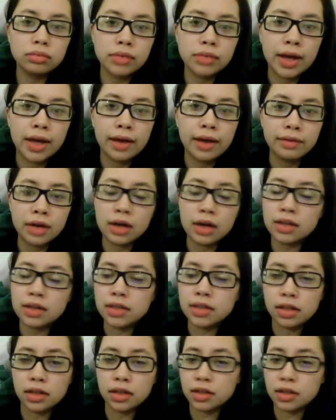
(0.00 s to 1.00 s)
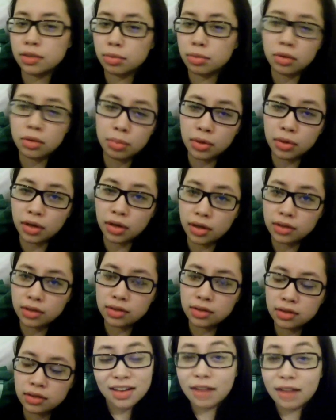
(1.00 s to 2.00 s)
have content that's
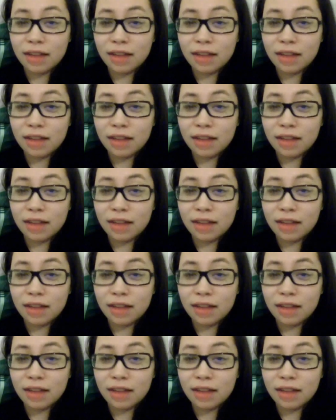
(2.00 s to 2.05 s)
appropriate.